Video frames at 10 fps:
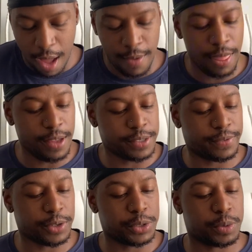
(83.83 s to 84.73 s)
This
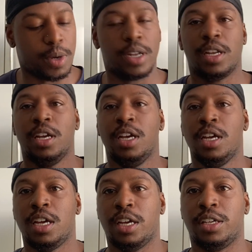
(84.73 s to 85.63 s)
first one
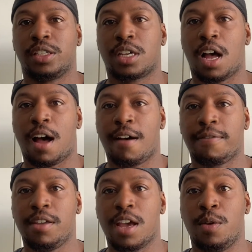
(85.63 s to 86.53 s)
is
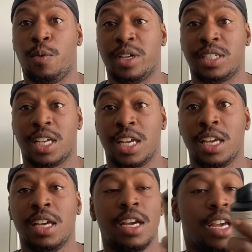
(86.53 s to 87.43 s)
coffee and
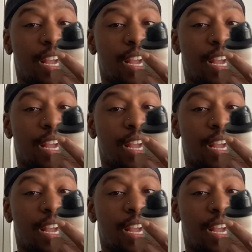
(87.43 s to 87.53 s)
whiskey.